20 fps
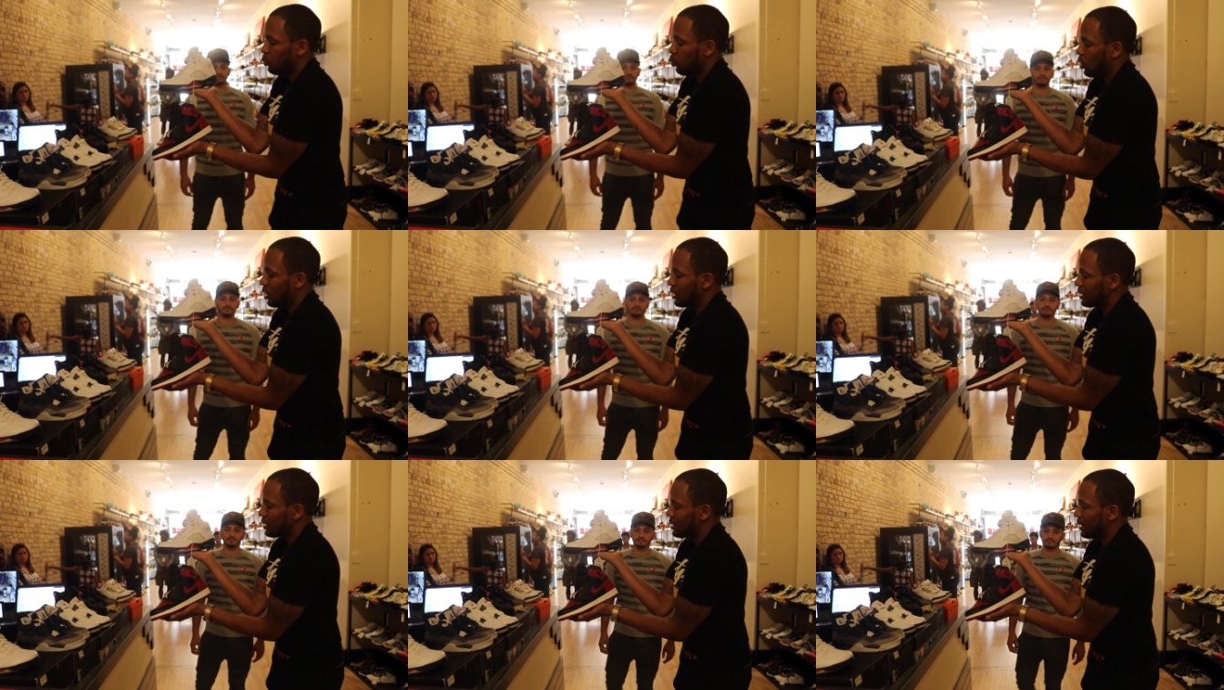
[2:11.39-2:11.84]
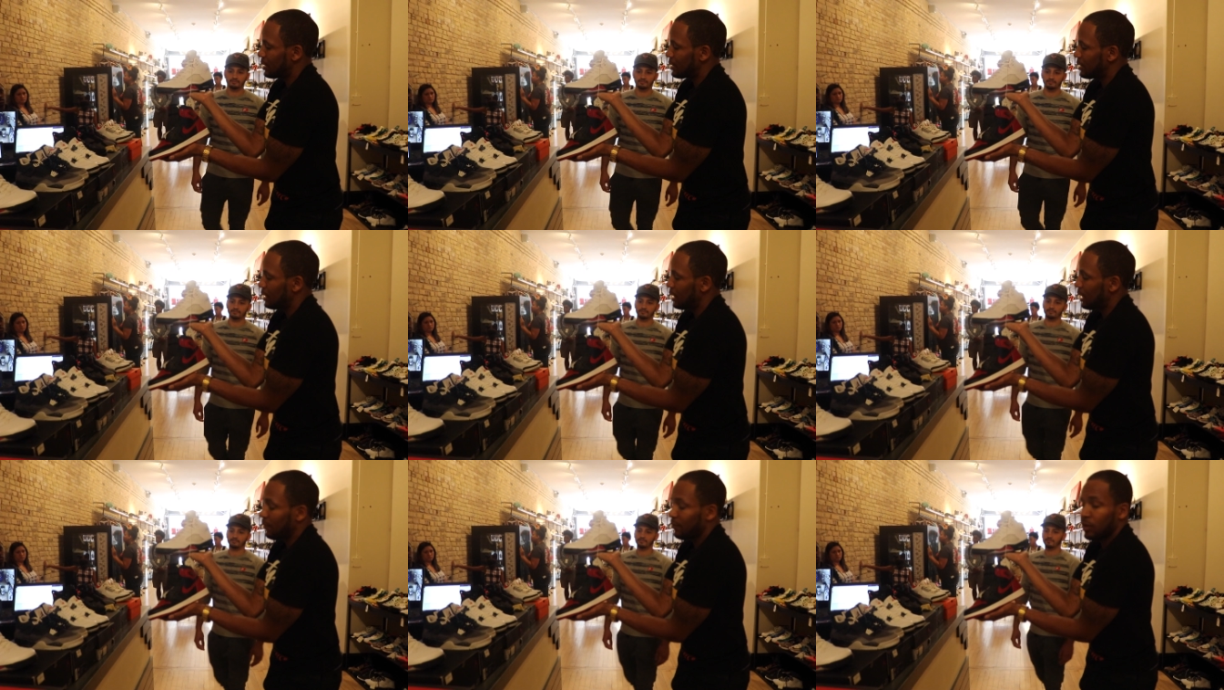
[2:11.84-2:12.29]

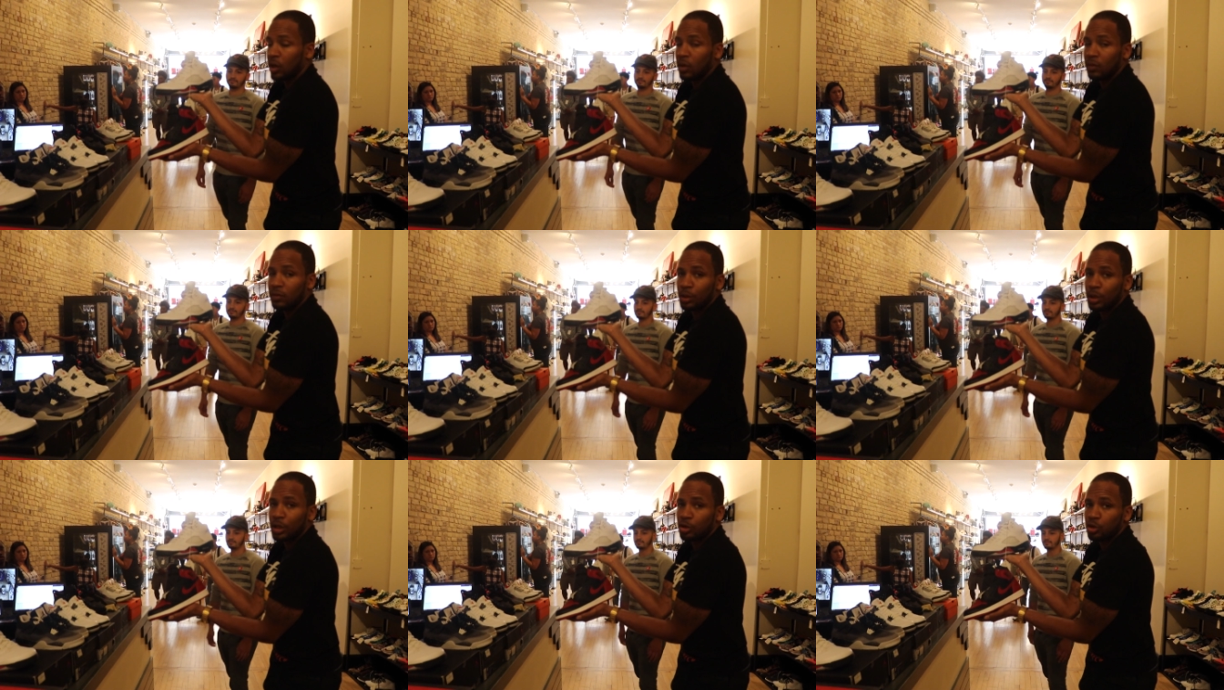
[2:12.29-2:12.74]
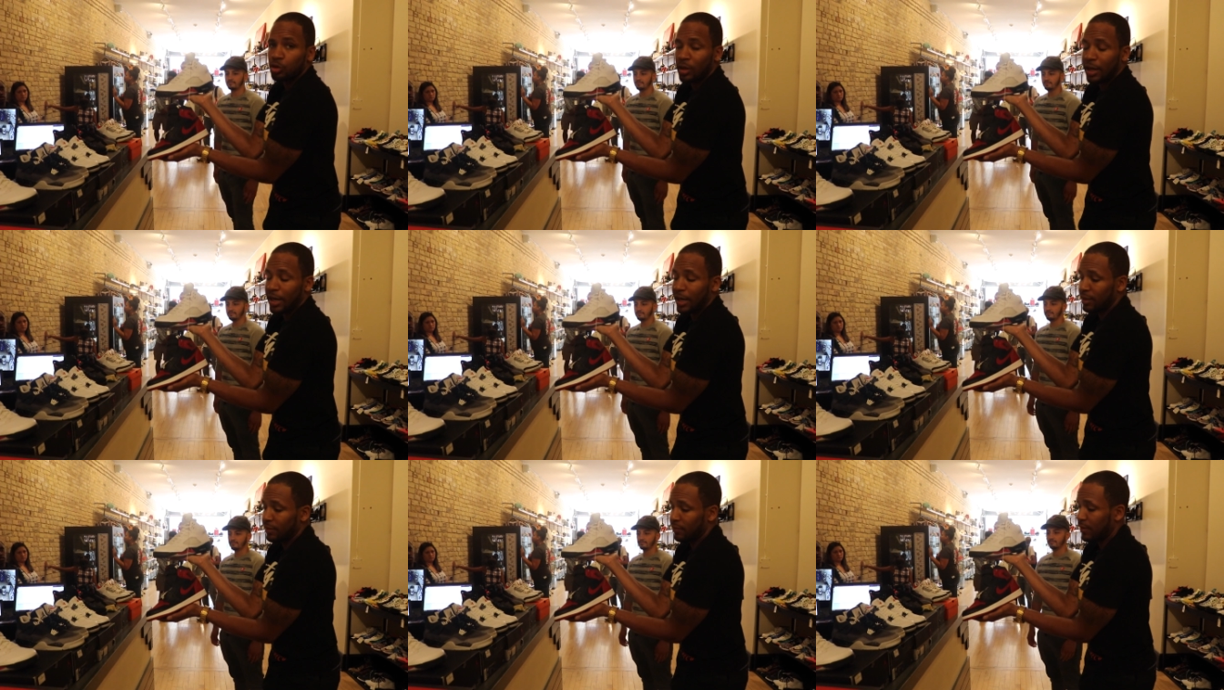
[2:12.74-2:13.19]
160 left over in
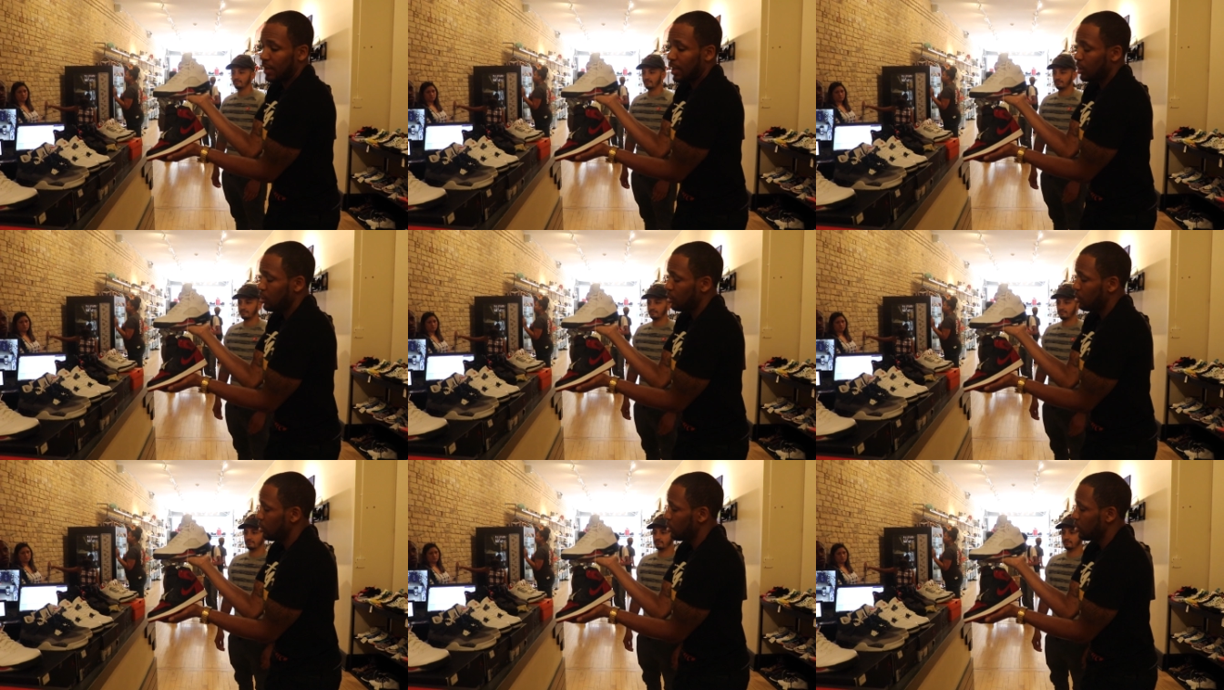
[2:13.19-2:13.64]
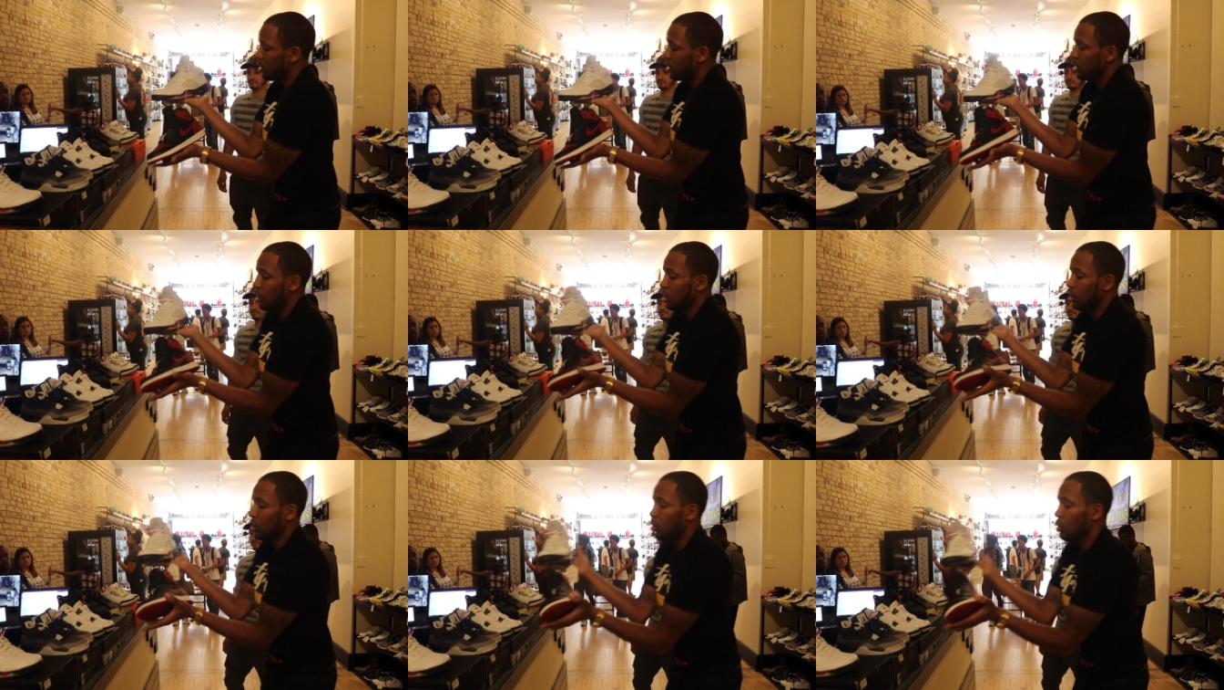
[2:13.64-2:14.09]
trading value
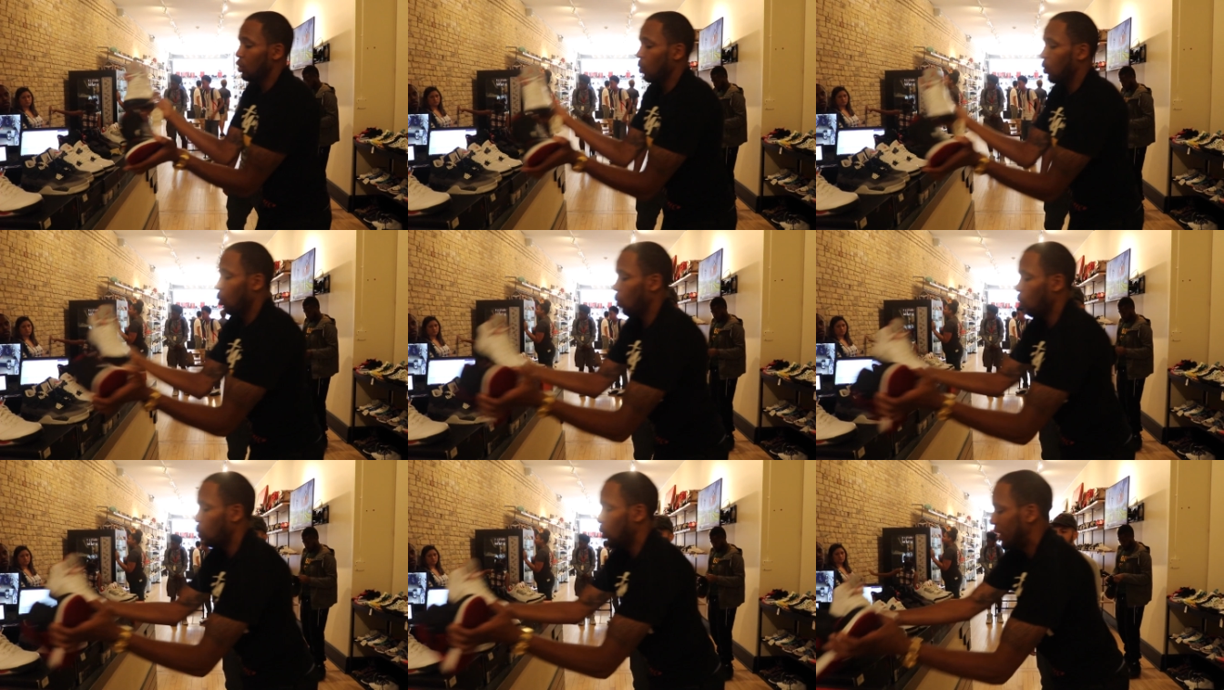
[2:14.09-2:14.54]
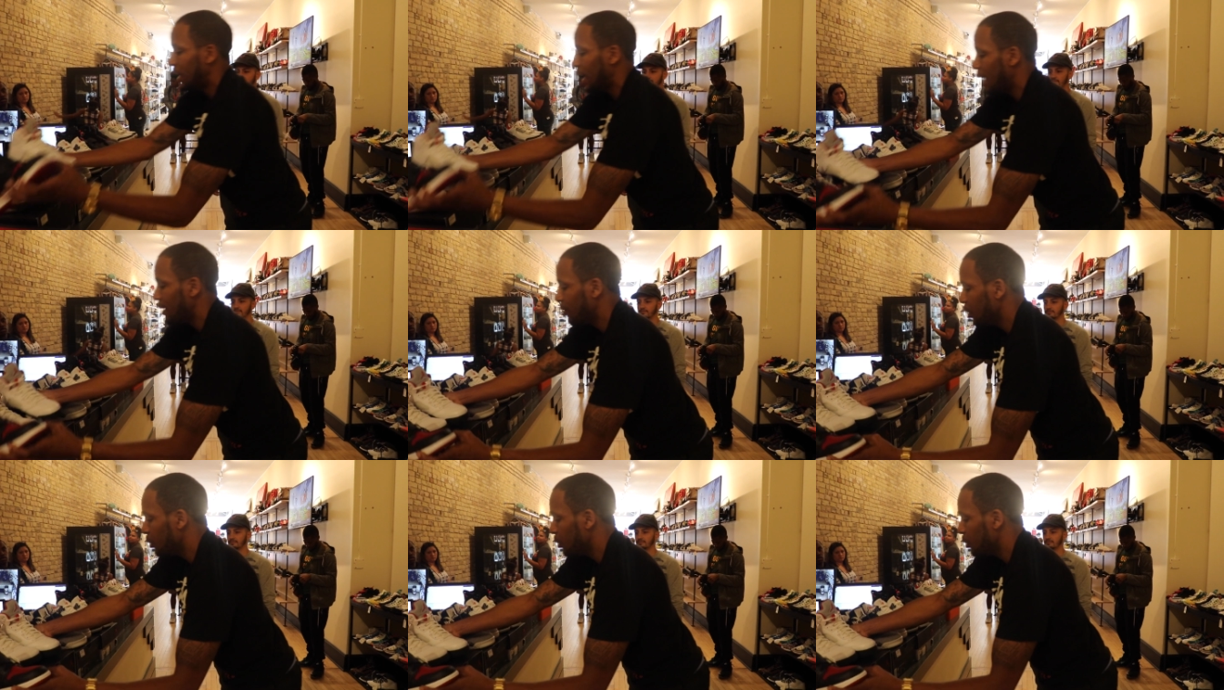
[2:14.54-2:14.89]
we gave